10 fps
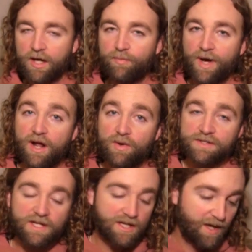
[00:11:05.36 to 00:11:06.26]
But I will
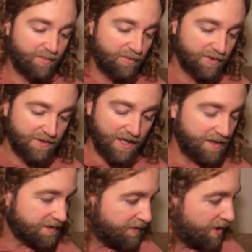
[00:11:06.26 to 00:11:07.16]
say, yeah, people skate
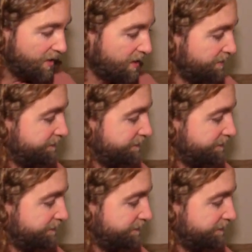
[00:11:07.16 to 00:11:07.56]
these very well.